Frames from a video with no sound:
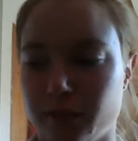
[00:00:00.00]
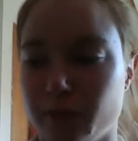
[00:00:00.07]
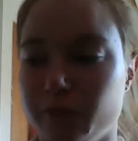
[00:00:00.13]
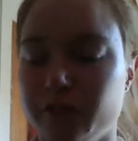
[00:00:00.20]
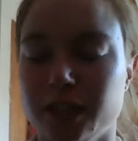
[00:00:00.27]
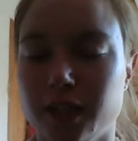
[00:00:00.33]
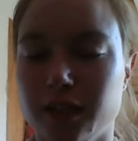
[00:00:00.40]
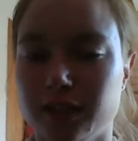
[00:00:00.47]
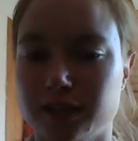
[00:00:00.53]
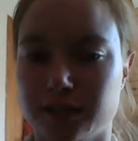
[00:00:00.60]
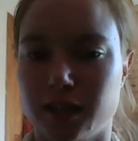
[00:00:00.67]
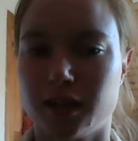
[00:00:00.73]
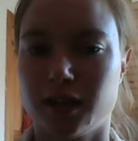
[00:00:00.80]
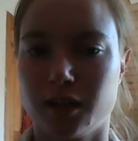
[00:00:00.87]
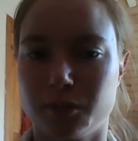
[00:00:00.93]
Something else
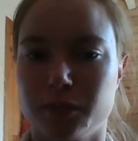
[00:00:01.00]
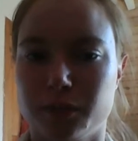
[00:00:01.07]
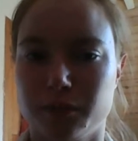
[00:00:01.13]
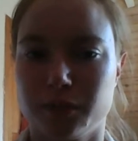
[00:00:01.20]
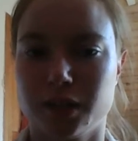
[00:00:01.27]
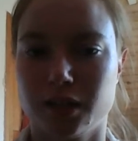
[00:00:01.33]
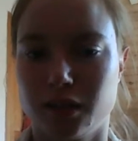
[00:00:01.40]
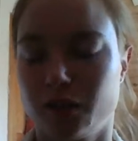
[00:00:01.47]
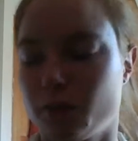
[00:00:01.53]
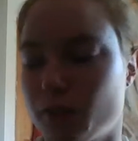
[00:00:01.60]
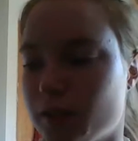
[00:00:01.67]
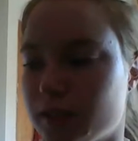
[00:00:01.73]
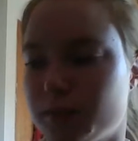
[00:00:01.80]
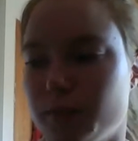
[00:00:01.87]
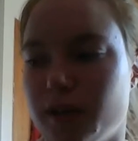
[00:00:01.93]
that helped me a lot
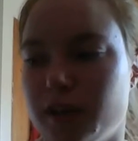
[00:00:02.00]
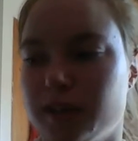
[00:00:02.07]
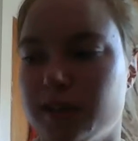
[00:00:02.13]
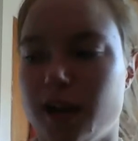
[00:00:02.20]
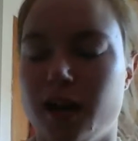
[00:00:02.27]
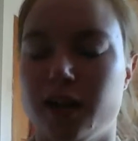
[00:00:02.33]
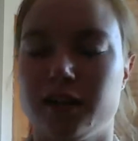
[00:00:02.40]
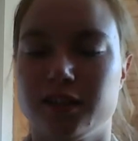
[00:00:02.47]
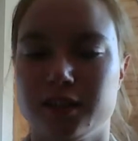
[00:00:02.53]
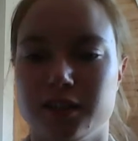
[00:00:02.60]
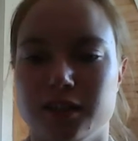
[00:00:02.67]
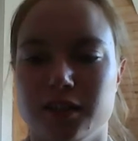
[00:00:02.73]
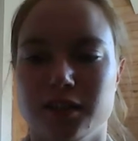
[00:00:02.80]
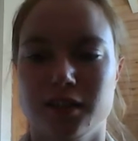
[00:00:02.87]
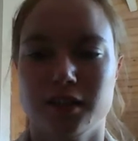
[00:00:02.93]
was
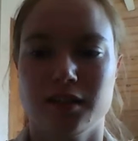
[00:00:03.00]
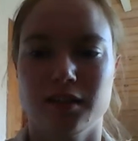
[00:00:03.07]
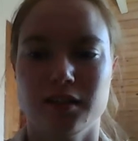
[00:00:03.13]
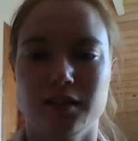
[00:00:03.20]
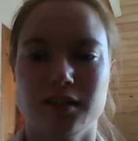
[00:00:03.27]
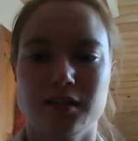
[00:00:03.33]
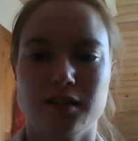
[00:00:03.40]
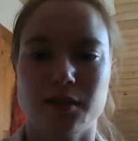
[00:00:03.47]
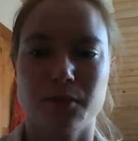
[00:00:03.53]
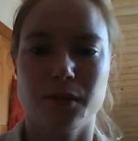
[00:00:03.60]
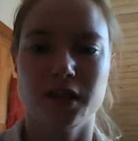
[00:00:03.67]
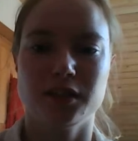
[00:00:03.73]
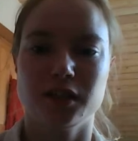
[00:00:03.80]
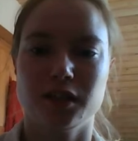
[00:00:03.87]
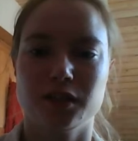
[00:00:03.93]
massage. This is a
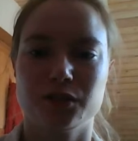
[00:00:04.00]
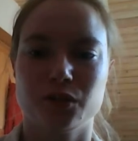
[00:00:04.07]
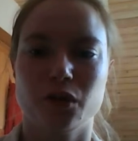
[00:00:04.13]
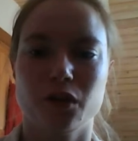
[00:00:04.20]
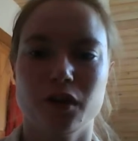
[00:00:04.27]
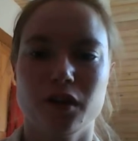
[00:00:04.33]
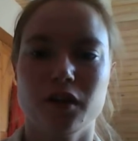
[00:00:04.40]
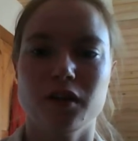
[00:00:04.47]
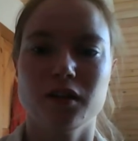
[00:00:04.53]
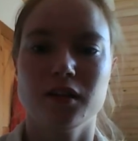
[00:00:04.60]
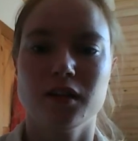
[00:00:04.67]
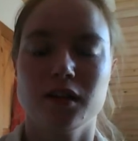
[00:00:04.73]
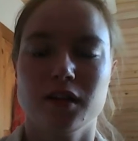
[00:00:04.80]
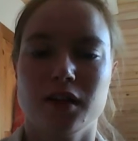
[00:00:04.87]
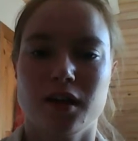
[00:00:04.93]
massage oil,
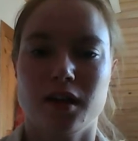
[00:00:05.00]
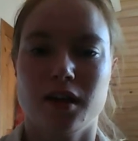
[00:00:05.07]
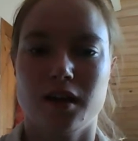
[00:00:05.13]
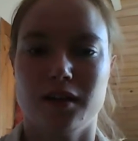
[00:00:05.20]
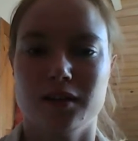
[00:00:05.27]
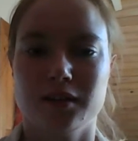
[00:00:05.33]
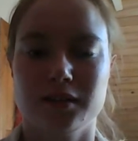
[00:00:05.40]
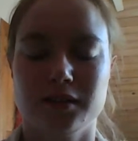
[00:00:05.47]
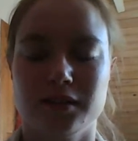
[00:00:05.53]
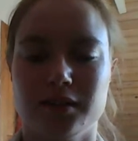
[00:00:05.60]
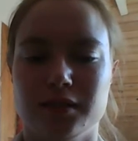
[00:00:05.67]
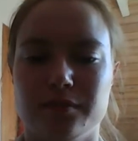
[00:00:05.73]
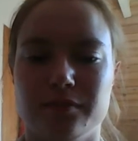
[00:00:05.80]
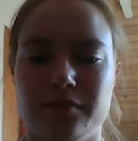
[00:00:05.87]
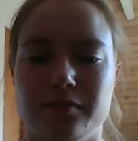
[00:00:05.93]
and
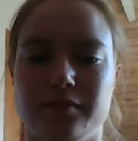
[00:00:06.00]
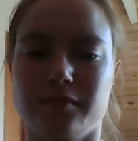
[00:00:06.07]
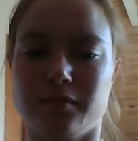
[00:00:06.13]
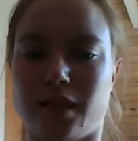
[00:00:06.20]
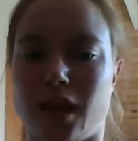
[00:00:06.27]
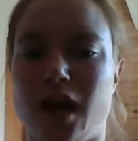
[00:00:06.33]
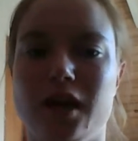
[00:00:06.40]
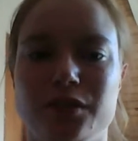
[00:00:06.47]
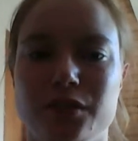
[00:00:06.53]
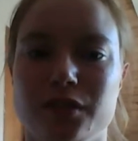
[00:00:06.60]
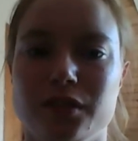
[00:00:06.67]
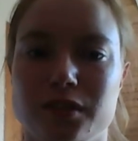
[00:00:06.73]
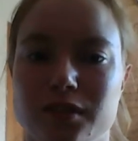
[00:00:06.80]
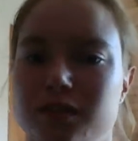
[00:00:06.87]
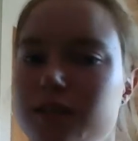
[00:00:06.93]
I
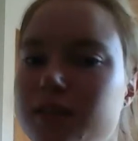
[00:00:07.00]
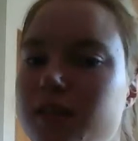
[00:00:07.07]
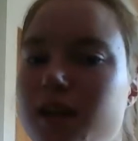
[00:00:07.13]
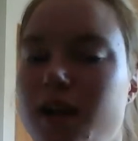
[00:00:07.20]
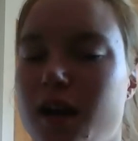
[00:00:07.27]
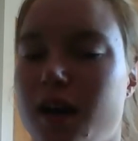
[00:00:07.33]
just